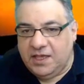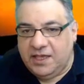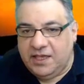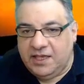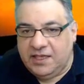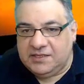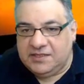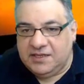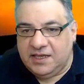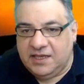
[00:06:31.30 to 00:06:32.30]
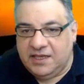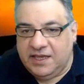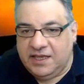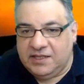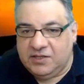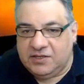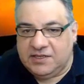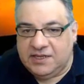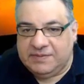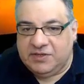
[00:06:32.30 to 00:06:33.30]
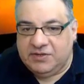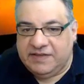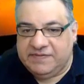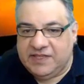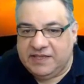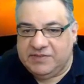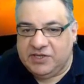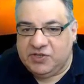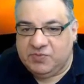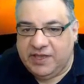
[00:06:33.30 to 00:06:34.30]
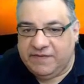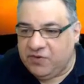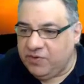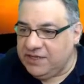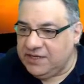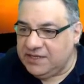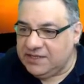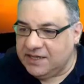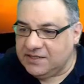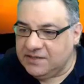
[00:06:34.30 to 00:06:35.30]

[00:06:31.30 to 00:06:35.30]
It's uh, it looks an absolutely devastating position. We have queen d six,